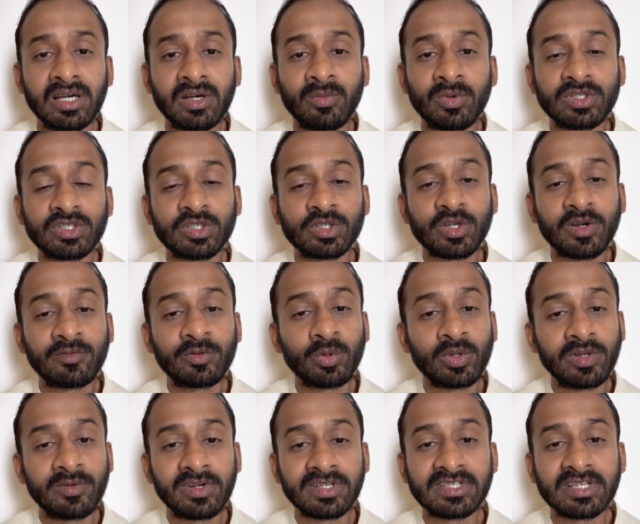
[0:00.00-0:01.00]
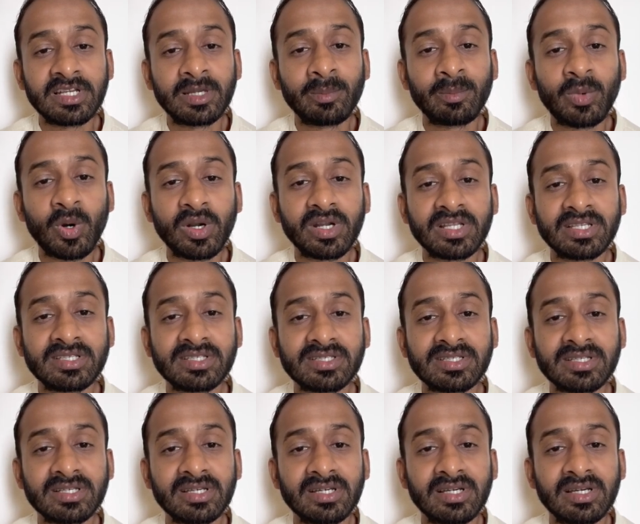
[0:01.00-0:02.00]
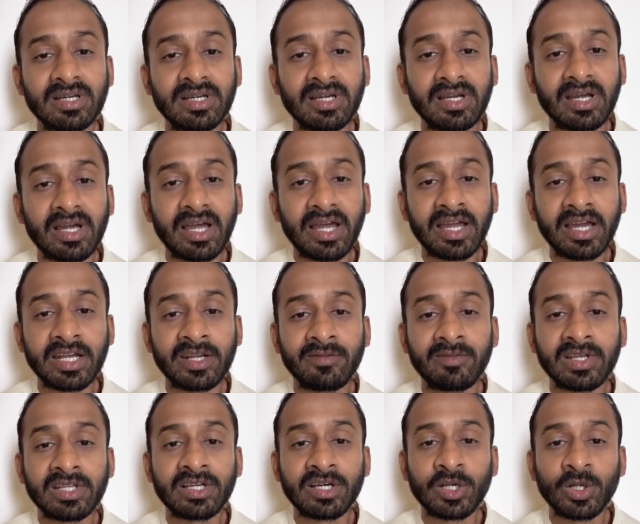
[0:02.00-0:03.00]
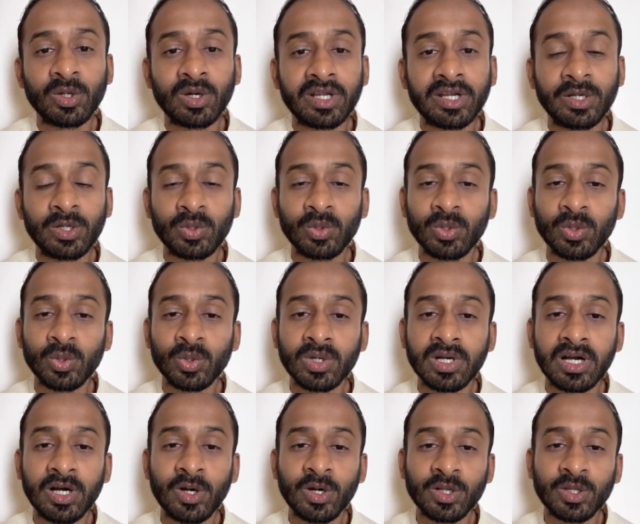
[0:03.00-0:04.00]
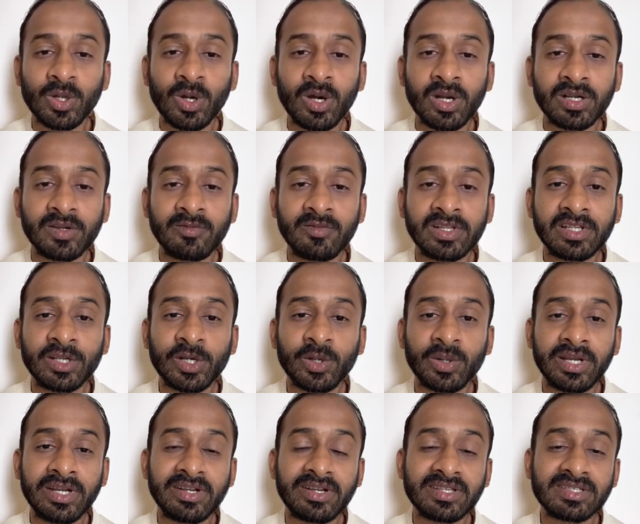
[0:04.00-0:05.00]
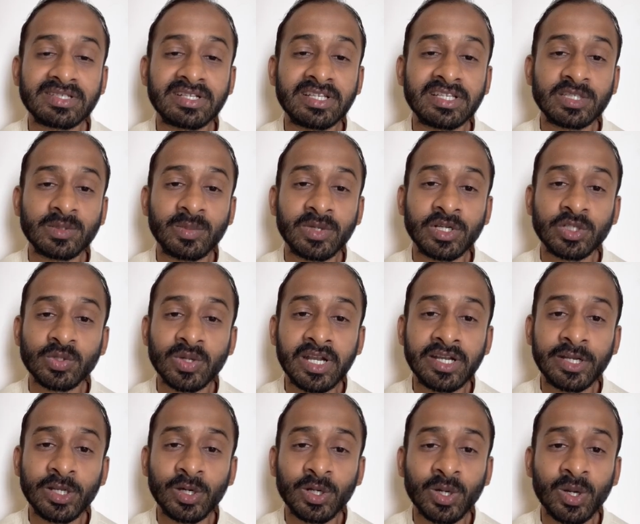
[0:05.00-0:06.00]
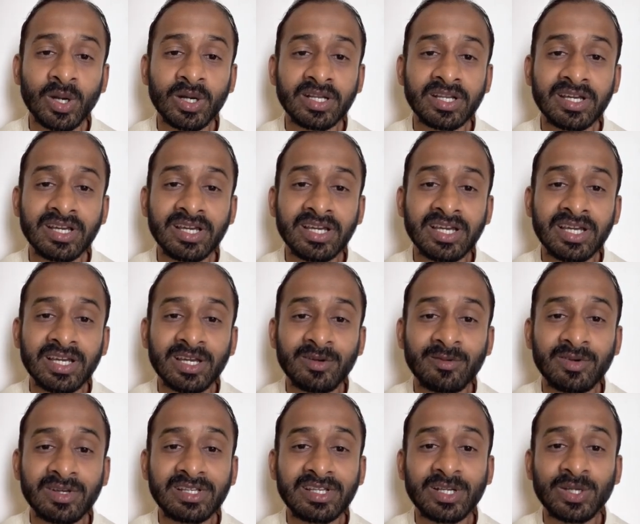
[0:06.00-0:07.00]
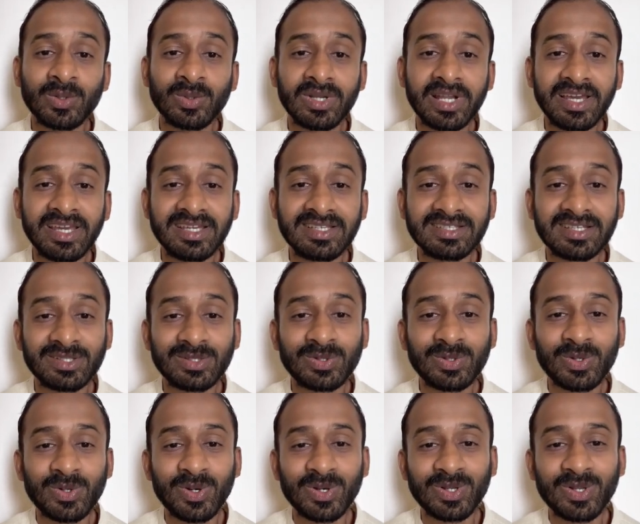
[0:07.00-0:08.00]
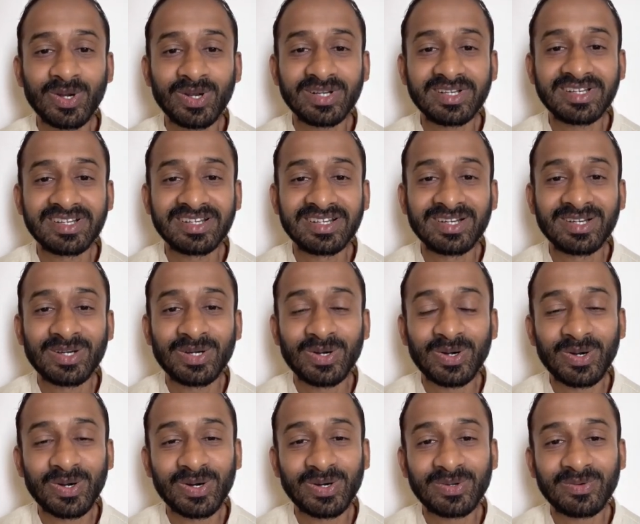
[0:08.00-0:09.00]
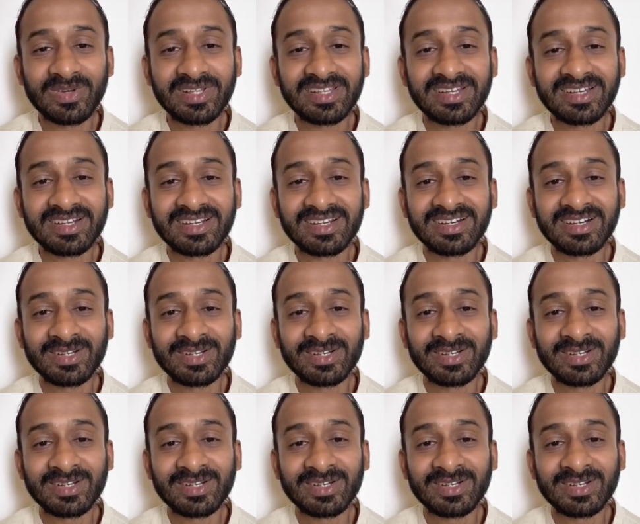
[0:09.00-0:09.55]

which is of universal importance. And whether you are into yoga or not, whether you are interested in spirituality or not, whether you like Sadhguru or not, or whether